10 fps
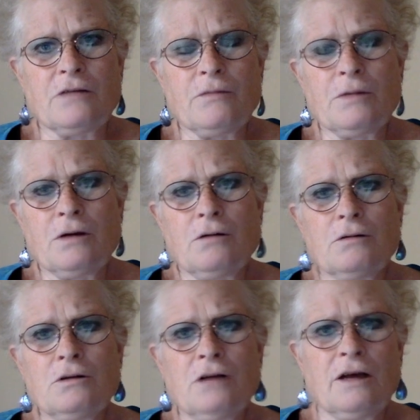them a whole
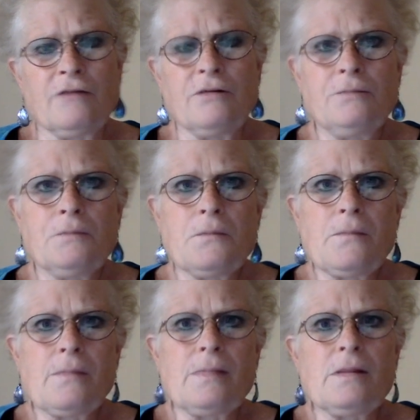new life
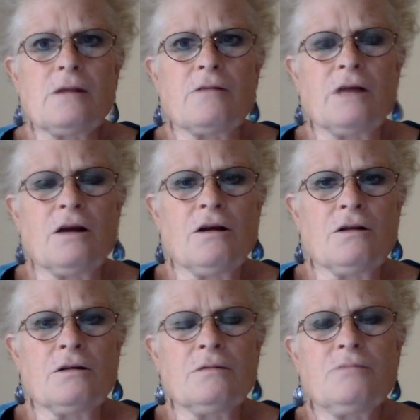without all
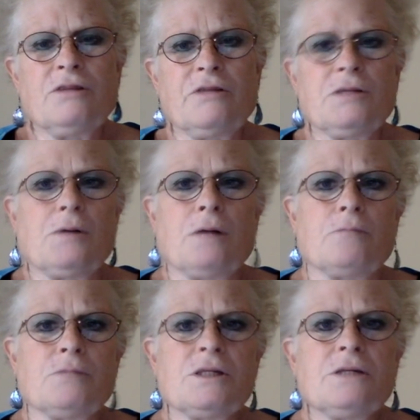the previous
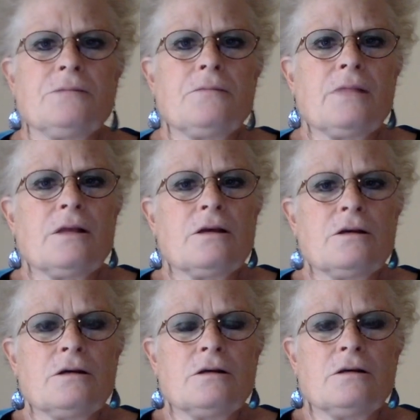problems.
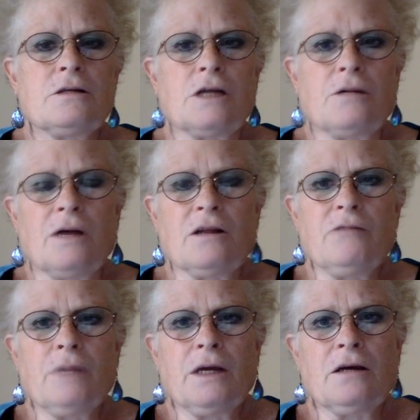So I'll
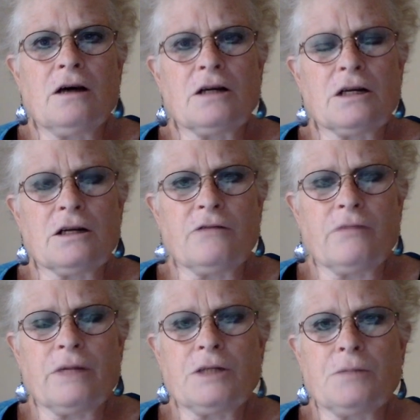leave my contact
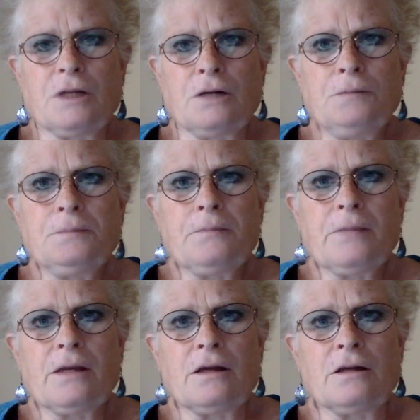information below
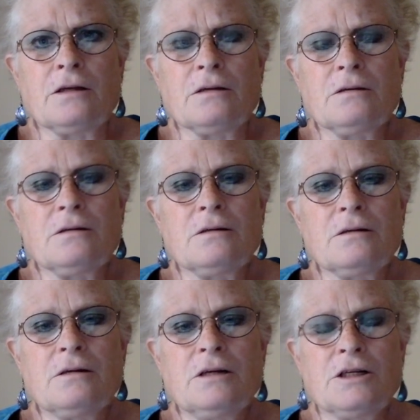in the
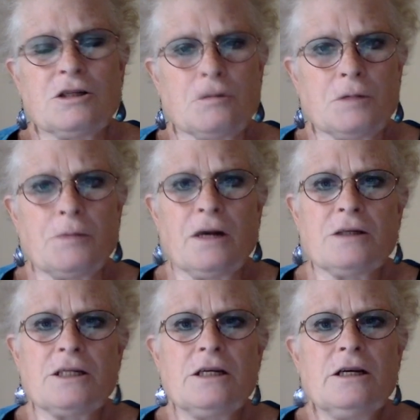description
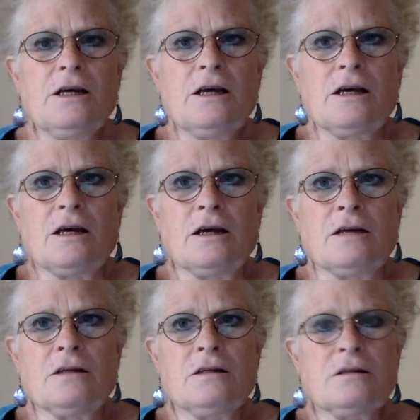box,
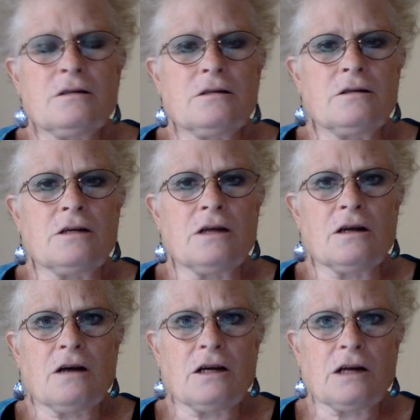and you can get
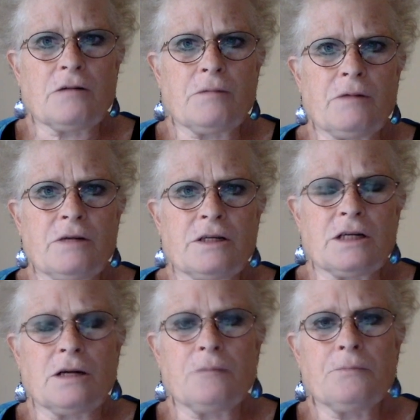in contact with me and we can
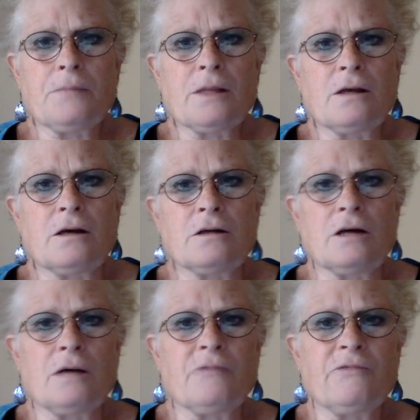set up a
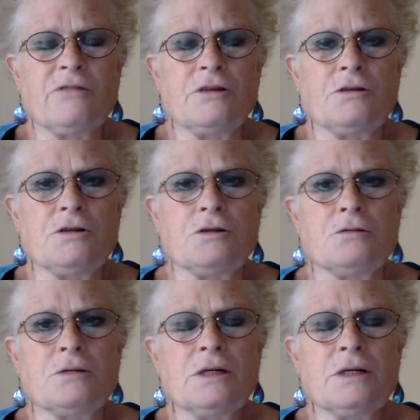time for you to